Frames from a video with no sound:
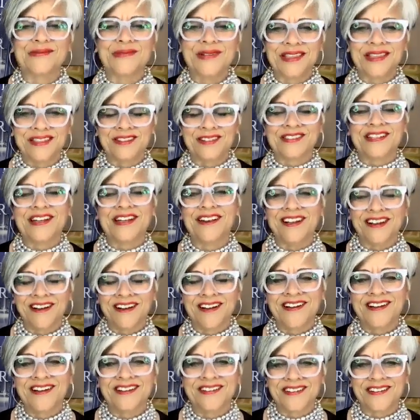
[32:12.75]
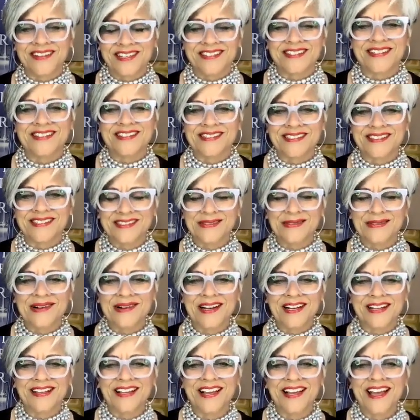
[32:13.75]
with those kind of contradictions as
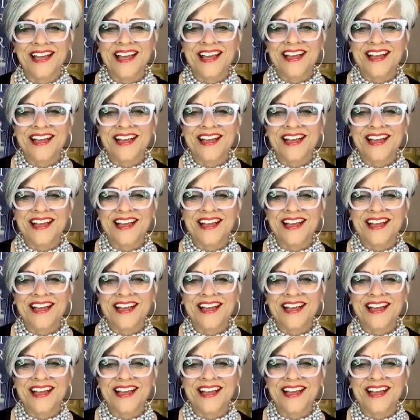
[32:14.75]
well.